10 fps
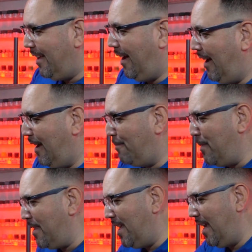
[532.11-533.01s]

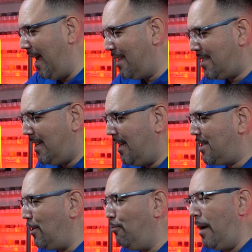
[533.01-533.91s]
I think he has
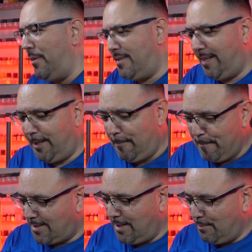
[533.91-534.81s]
some weapons here,
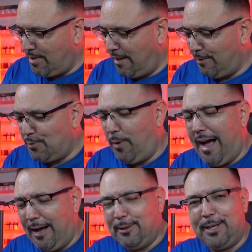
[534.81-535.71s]
some stingers.
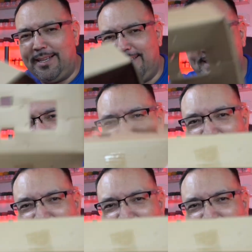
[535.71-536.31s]
Wow, look at this.